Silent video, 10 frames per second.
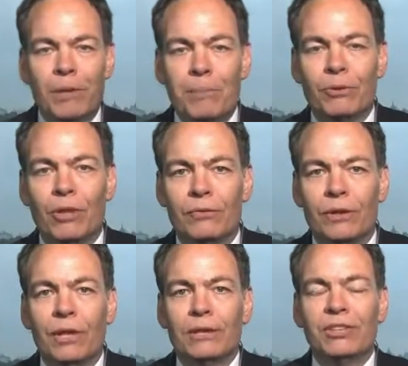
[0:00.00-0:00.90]
people
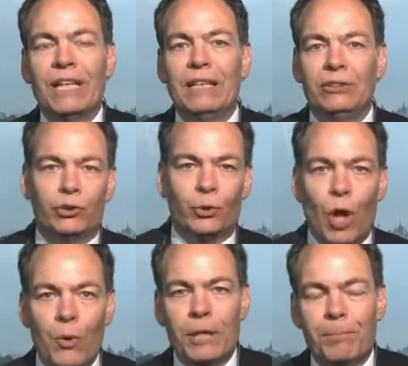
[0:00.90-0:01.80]
overseas,
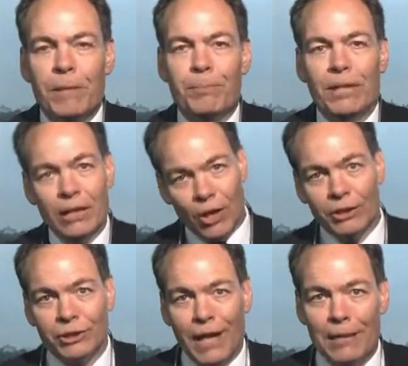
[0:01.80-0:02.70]
droning people. That
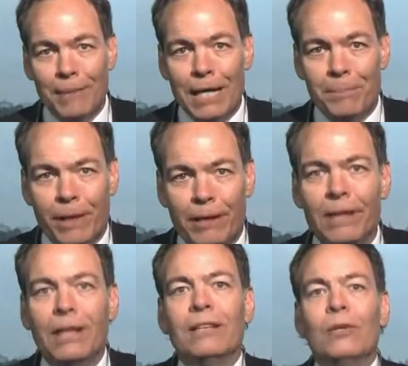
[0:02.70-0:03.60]
costs a lot of money, Bill.
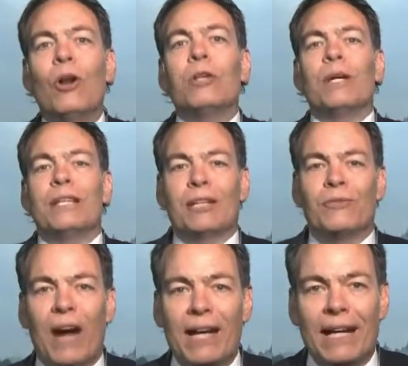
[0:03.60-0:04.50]
And the only way they can
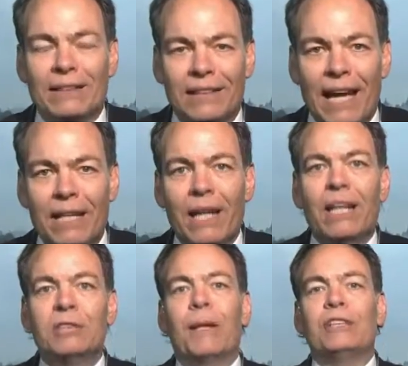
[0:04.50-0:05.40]
finance that
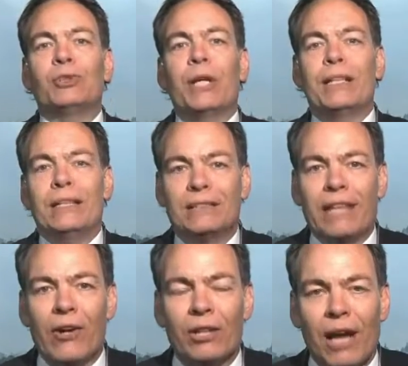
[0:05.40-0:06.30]
is by treating the
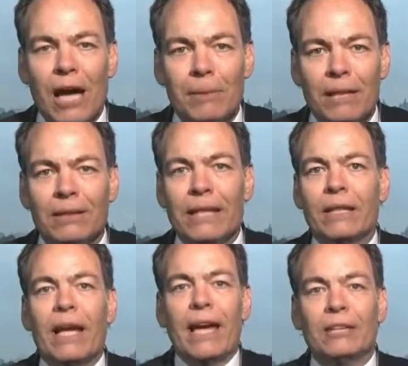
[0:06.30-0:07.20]
entire economy like
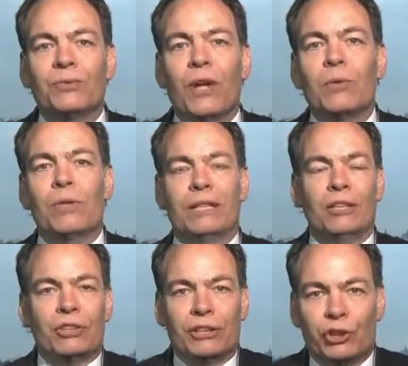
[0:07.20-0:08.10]
a hedge fund where they
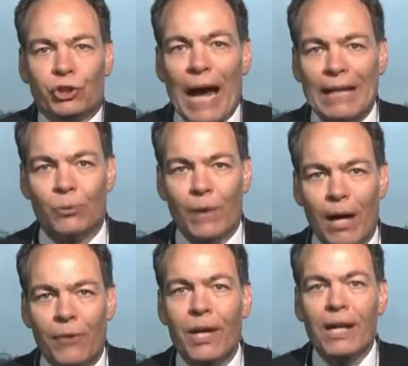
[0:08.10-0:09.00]
just extract
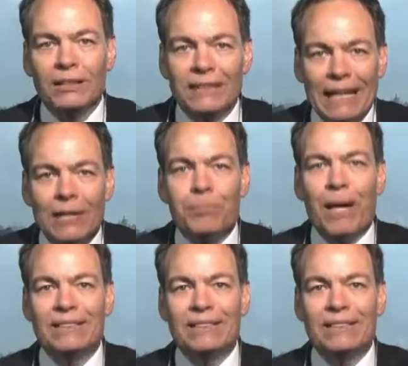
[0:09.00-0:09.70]
wealth second by